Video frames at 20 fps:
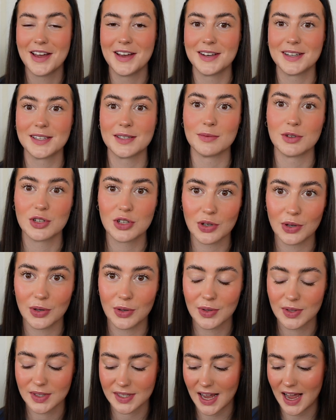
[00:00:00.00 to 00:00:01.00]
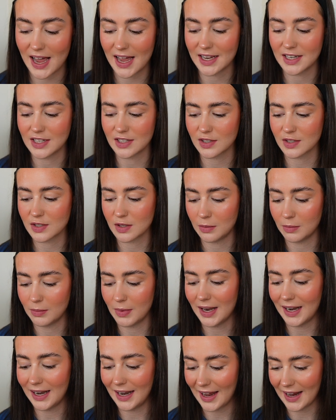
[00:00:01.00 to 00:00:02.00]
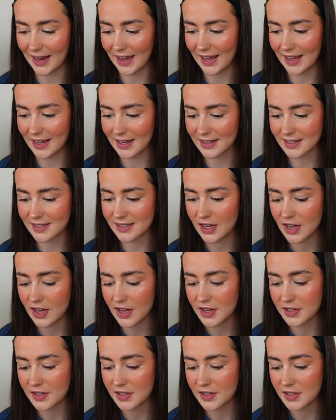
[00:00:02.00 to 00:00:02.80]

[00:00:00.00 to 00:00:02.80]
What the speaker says: some shorts and some leggings.